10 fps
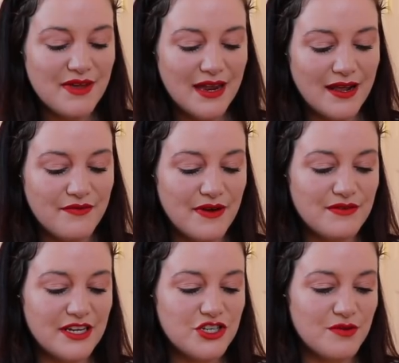getting a
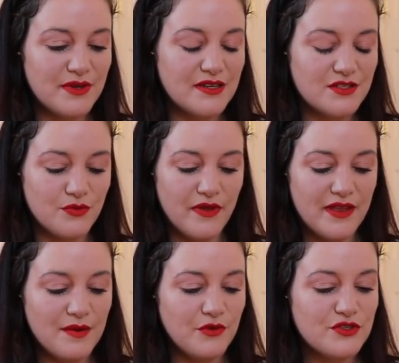foundation, because the one
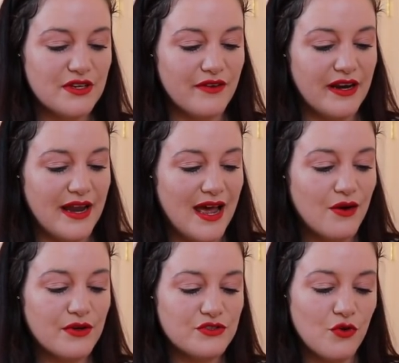that I'm using right
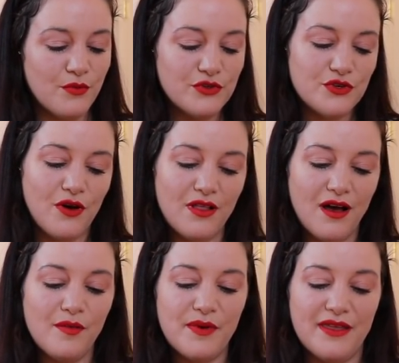now is almost all
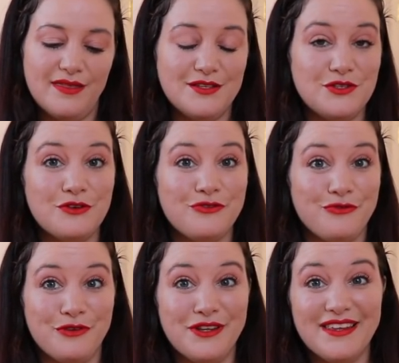up, and this looks
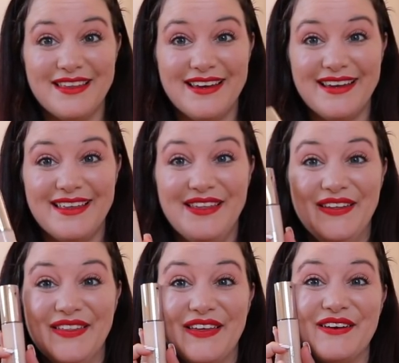really light,
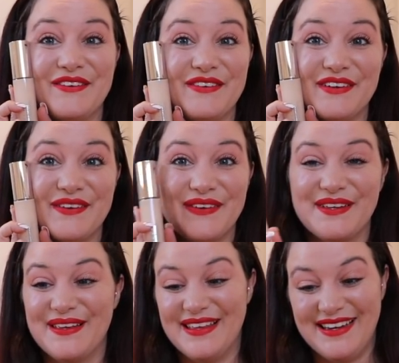like really,
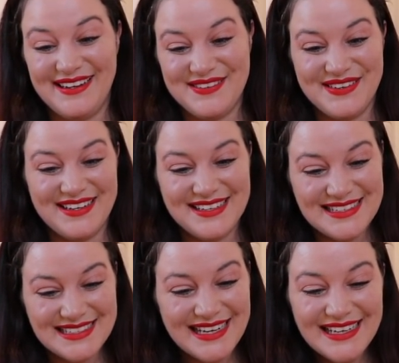really light, oh
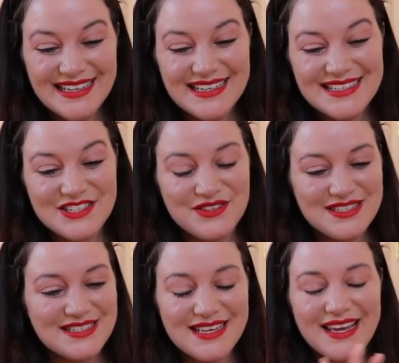gosh. So
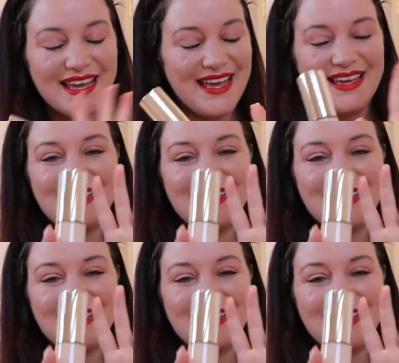this is like,